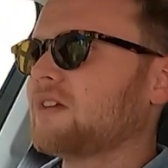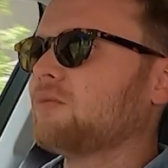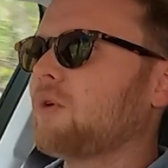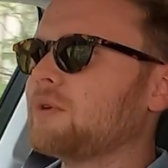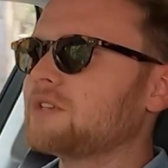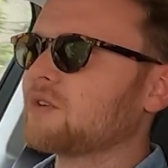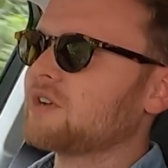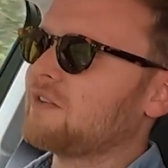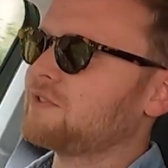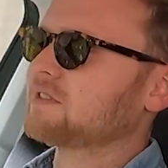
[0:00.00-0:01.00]
What we don't
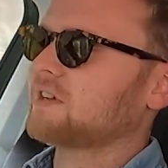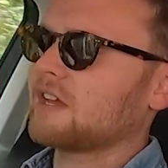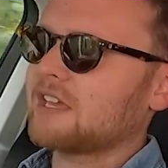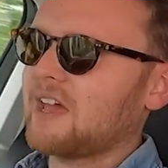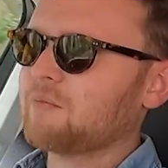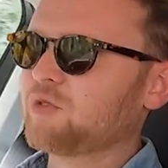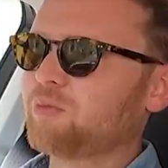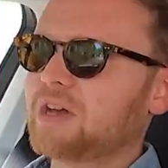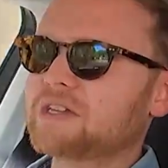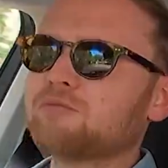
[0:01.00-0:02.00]
have is like a
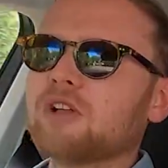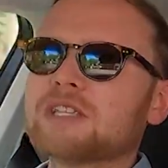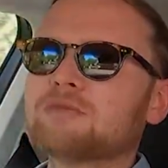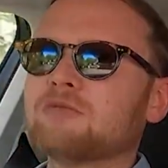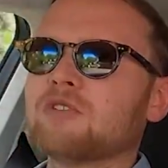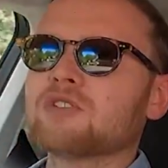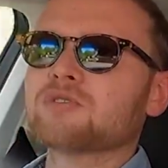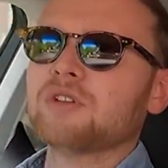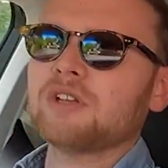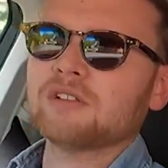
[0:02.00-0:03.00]
camera-based blind spot
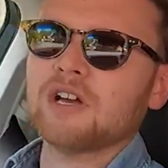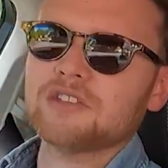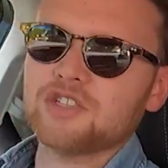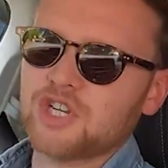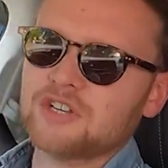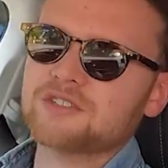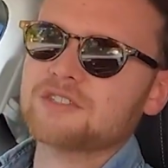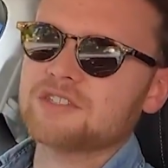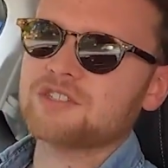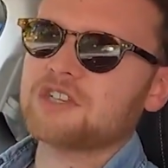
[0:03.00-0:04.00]
monitoring like the
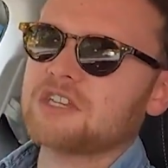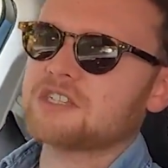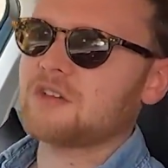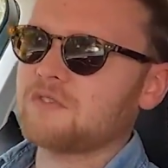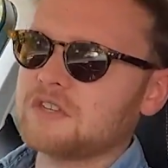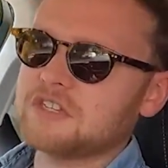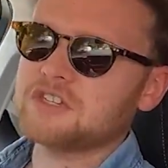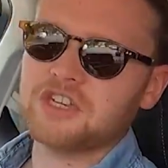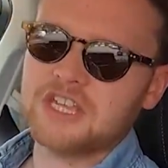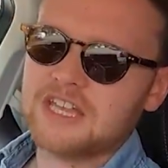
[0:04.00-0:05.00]
Genesis G70 and
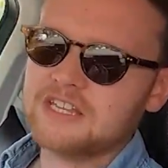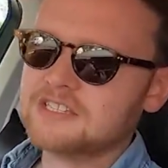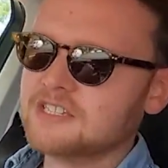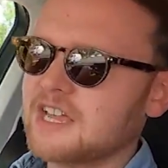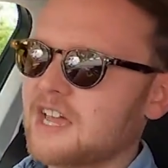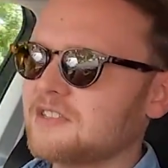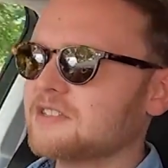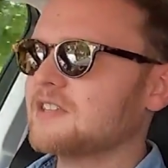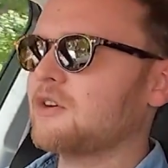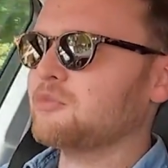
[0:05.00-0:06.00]
G80
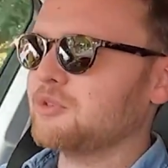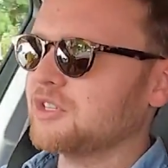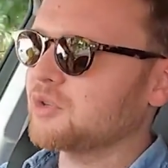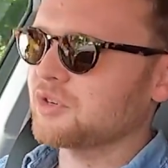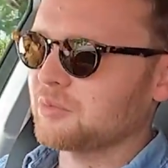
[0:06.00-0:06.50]
sedans. That would be a good